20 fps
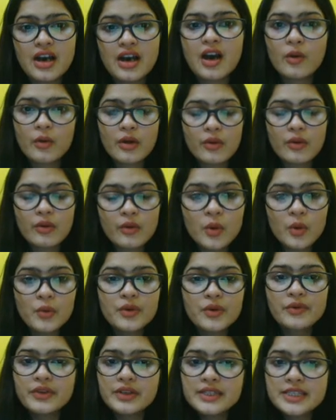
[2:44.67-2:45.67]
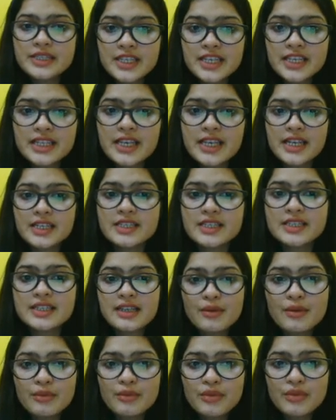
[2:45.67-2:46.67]
However, we will see that in
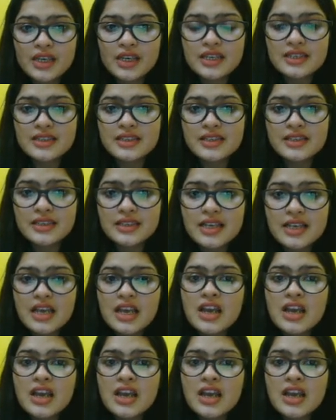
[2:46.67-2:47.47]
some cases,